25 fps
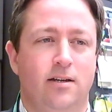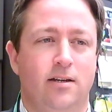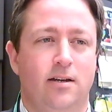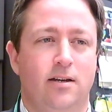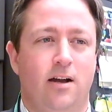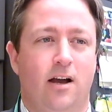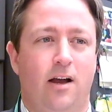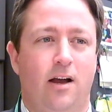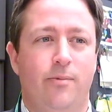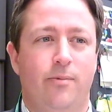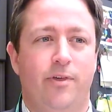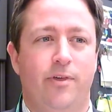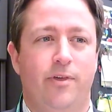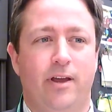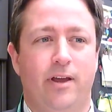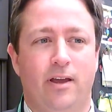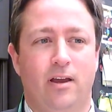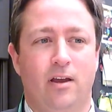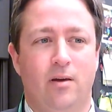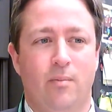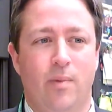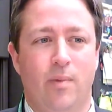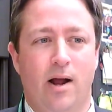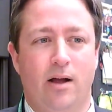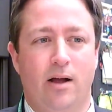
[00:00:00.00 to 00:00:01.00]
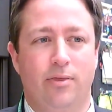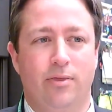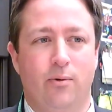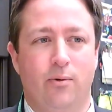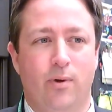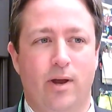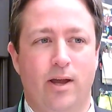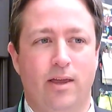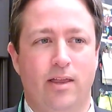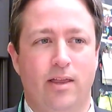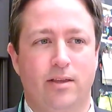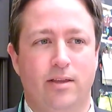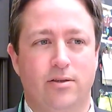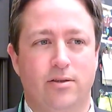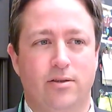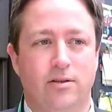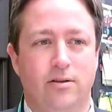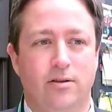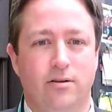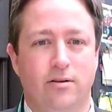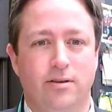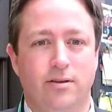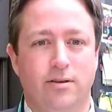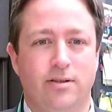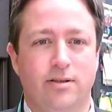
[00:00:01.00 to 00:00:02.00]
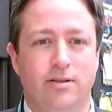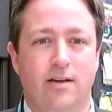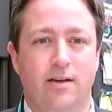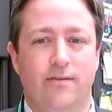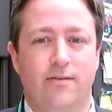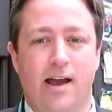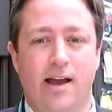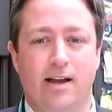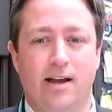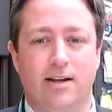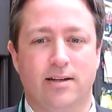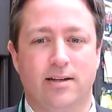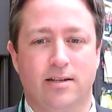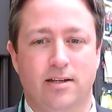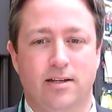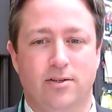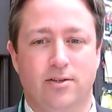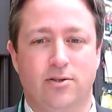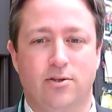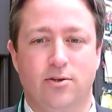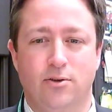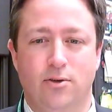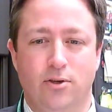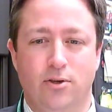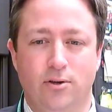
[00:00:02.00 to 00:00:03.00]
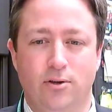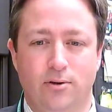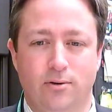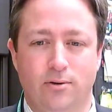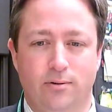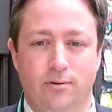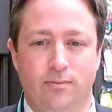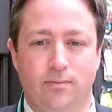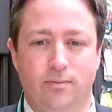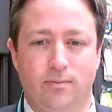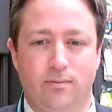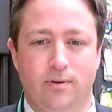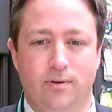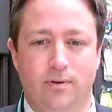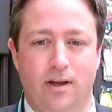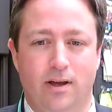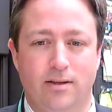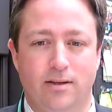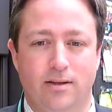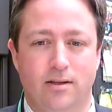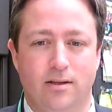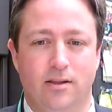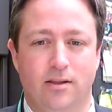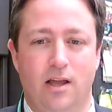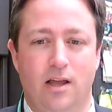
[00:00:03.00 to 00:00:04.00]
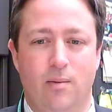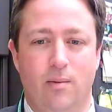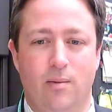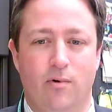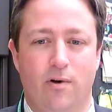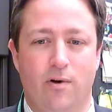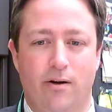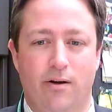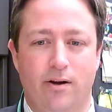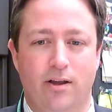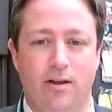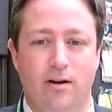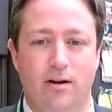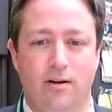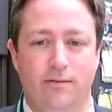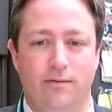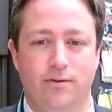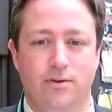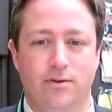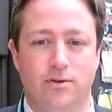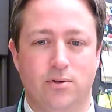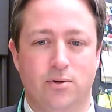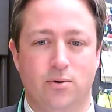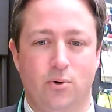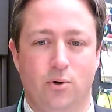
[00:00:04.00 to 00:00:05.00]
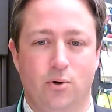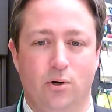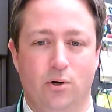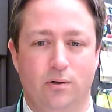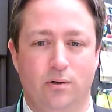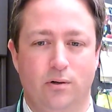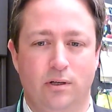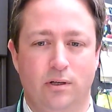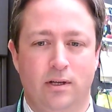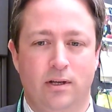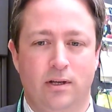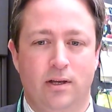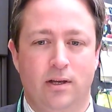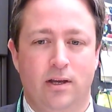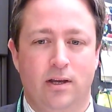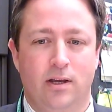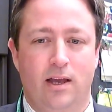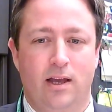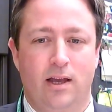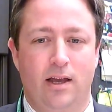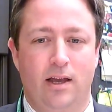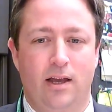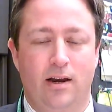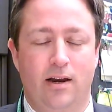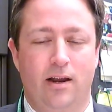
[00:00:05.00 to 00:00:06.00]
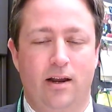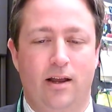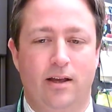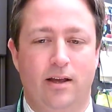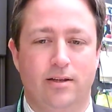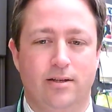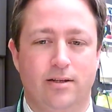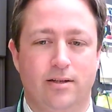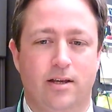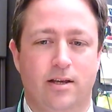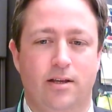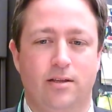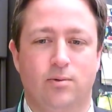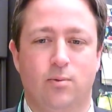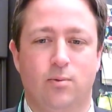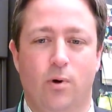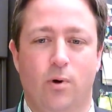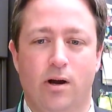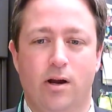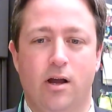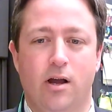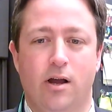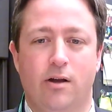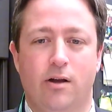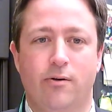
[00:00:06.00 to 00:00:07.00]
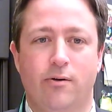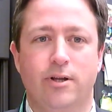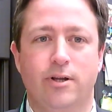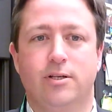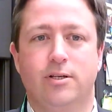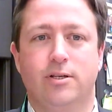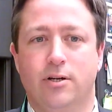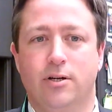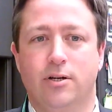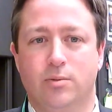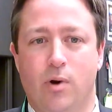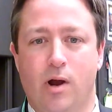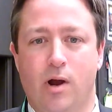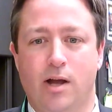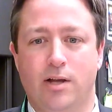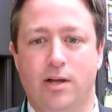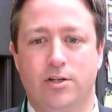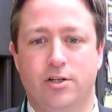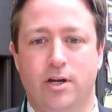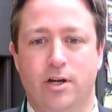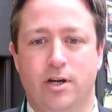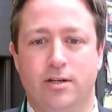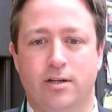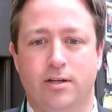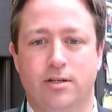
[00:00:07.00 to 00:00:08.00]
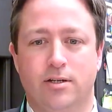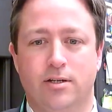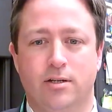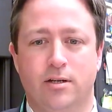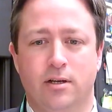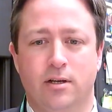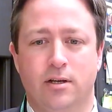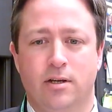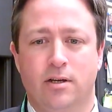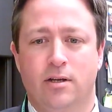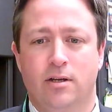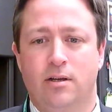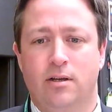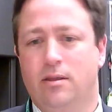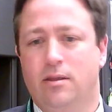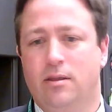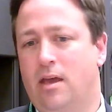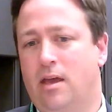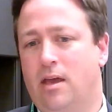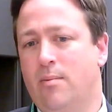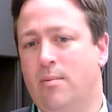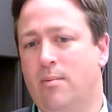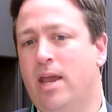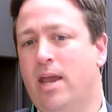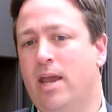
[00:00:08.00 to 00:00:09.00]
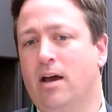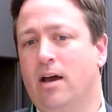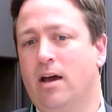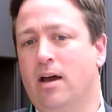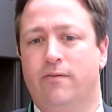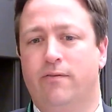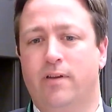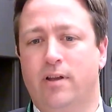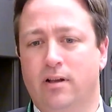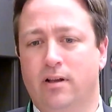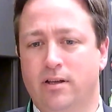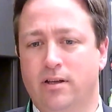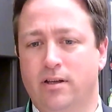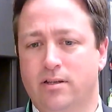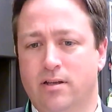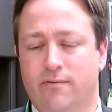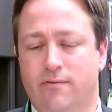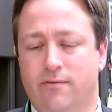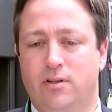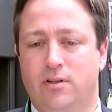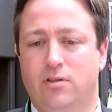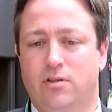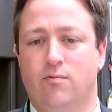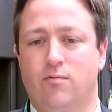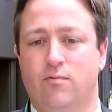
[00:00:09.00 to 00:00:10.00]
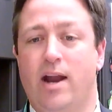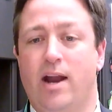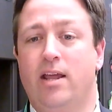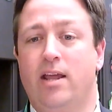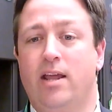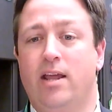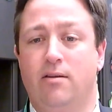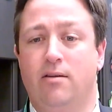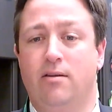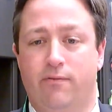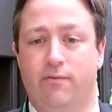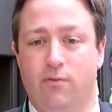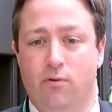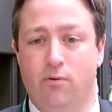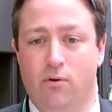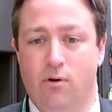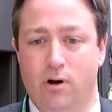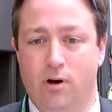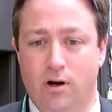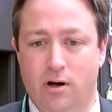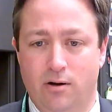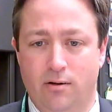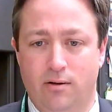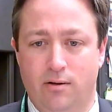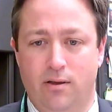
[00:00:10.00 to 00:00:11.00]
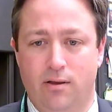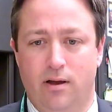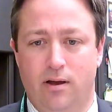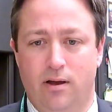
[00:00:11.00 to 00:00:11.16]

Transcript: I'm thinking about the way that students have access to you as the librarian of the school. And as kids work on research projects, they may not feel as if it's ready for